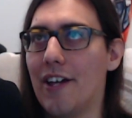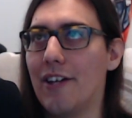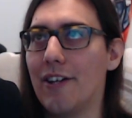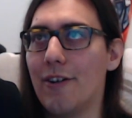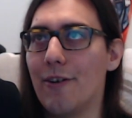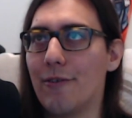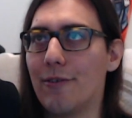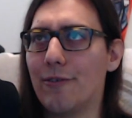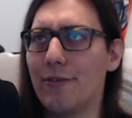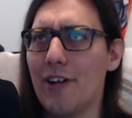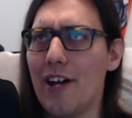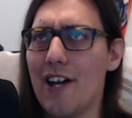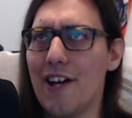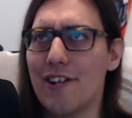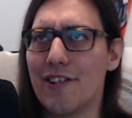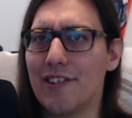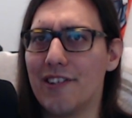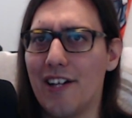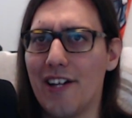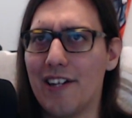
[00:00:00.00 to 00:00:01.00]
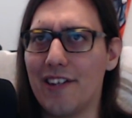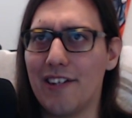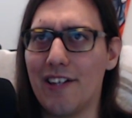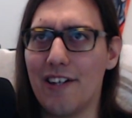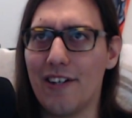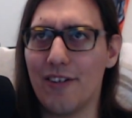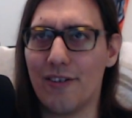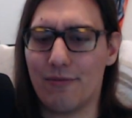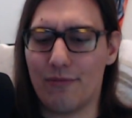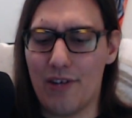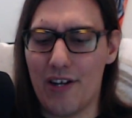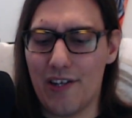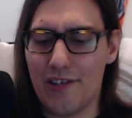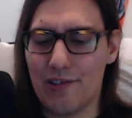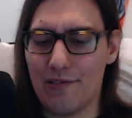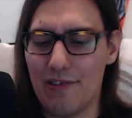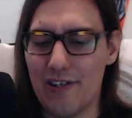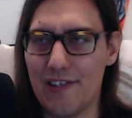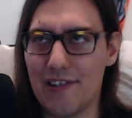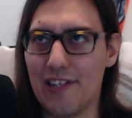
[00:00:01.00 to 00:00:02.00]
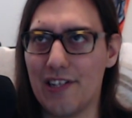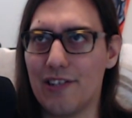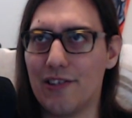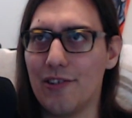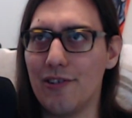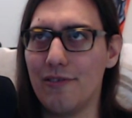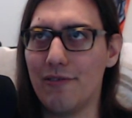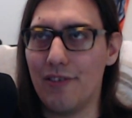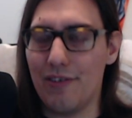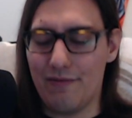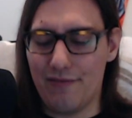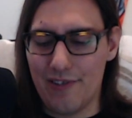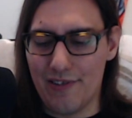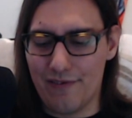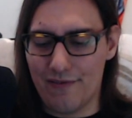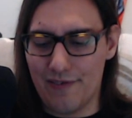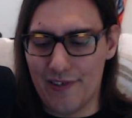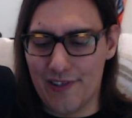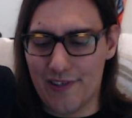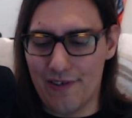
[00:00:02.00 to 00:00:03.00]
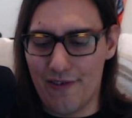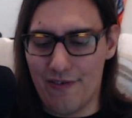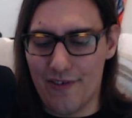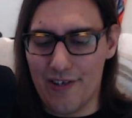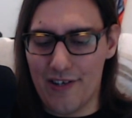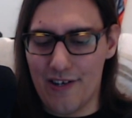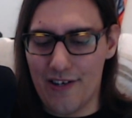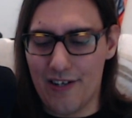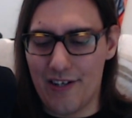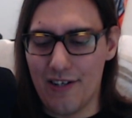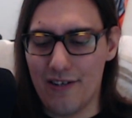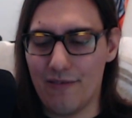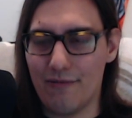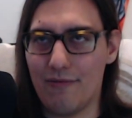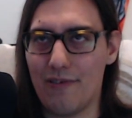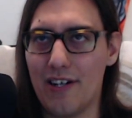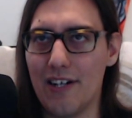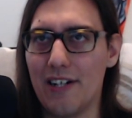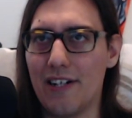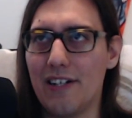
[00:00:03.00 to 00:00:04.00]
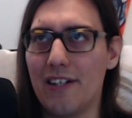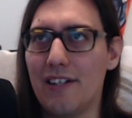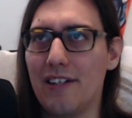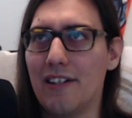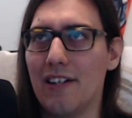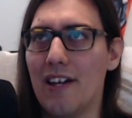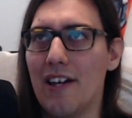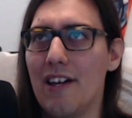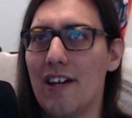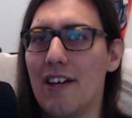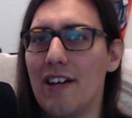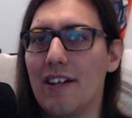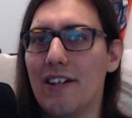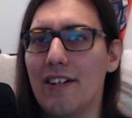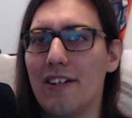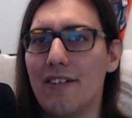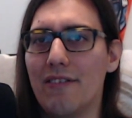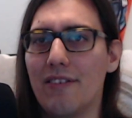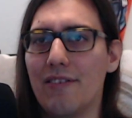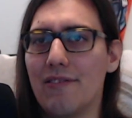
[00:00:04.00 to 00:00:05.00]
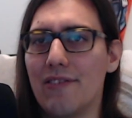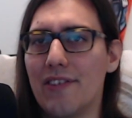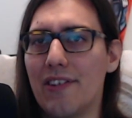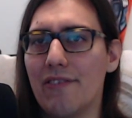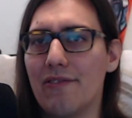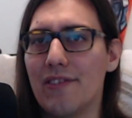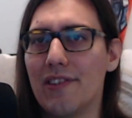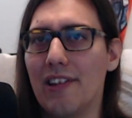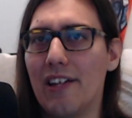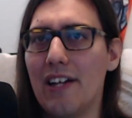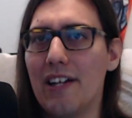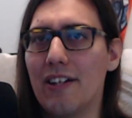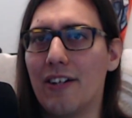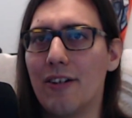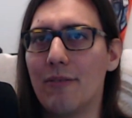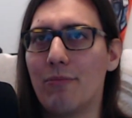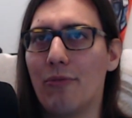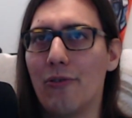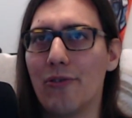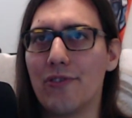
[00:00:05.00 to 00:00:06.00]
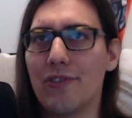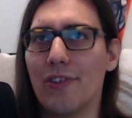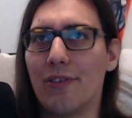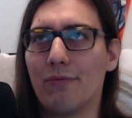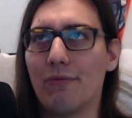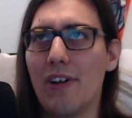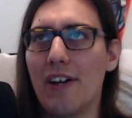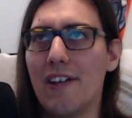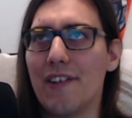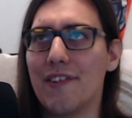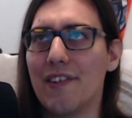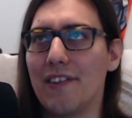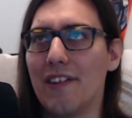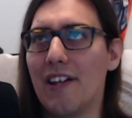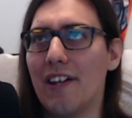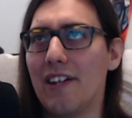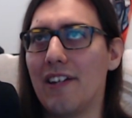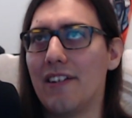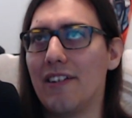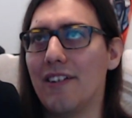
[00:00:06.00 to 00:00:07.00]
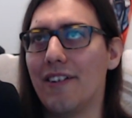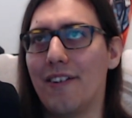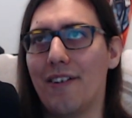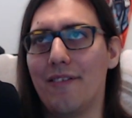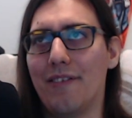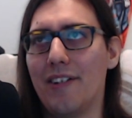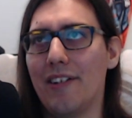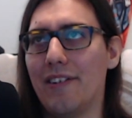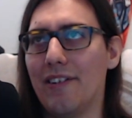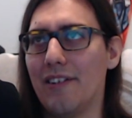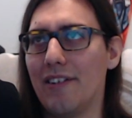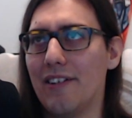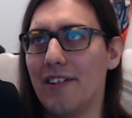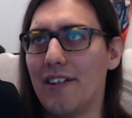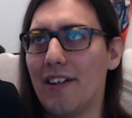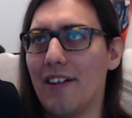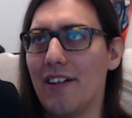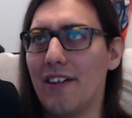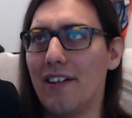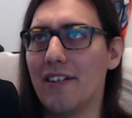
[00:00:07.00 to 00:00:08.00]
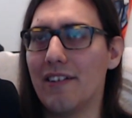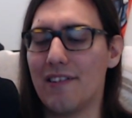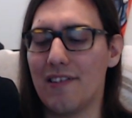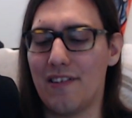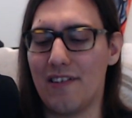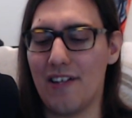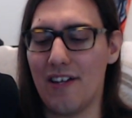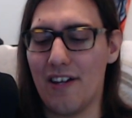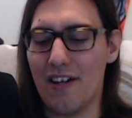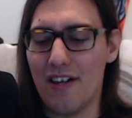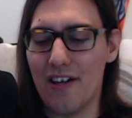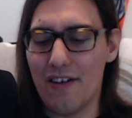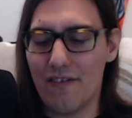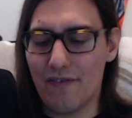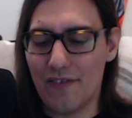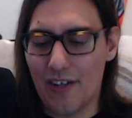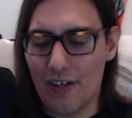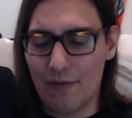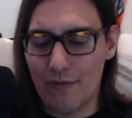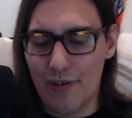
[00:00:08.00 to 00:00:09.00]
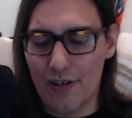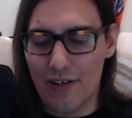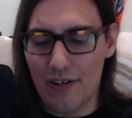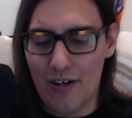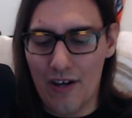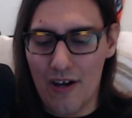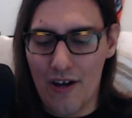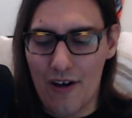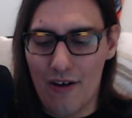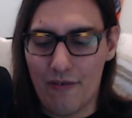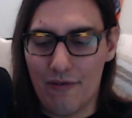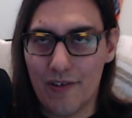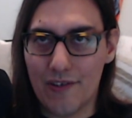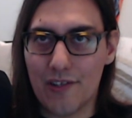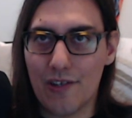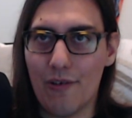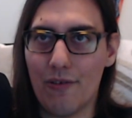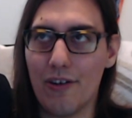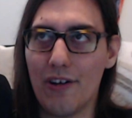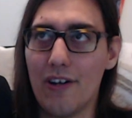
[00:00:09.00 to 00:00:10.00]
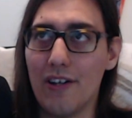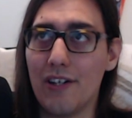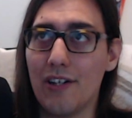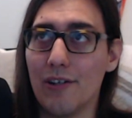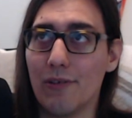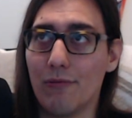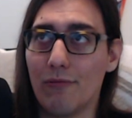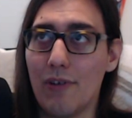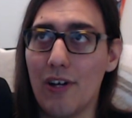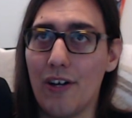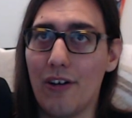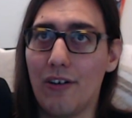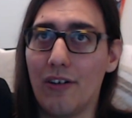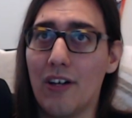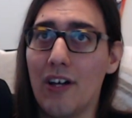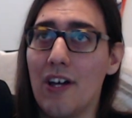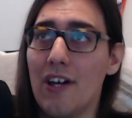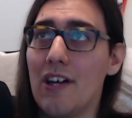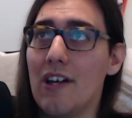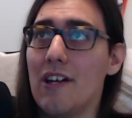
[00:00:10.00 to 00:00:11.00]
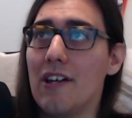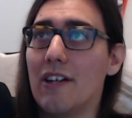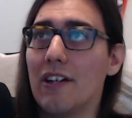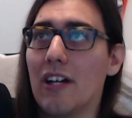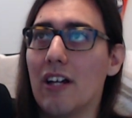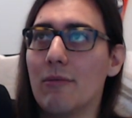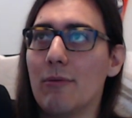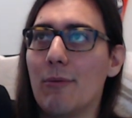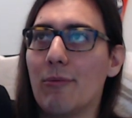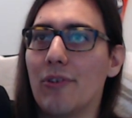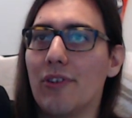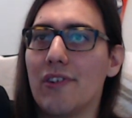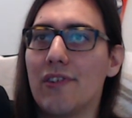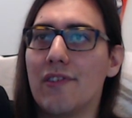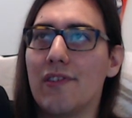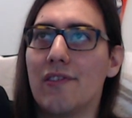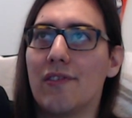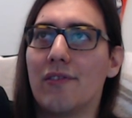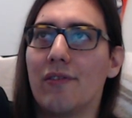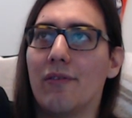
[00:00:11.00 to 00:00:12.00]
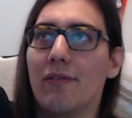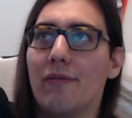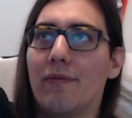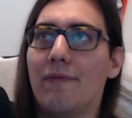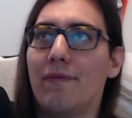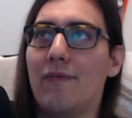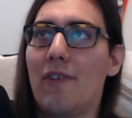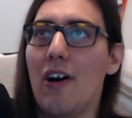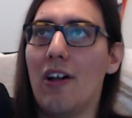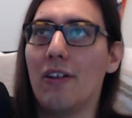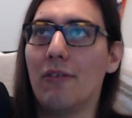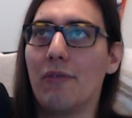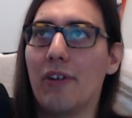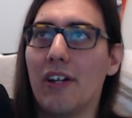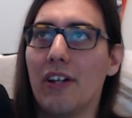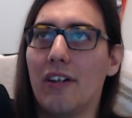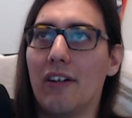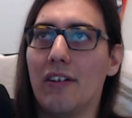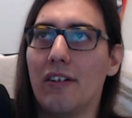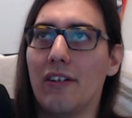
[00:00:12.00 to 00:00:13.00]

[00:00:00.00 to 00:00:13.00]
crashed late at the end of the race. What is he doing? What's going on here? Why did he, he was leading a good portion of the race, and then he gets a DNF. Like, what's going on here? Well, you got to remember, this is following,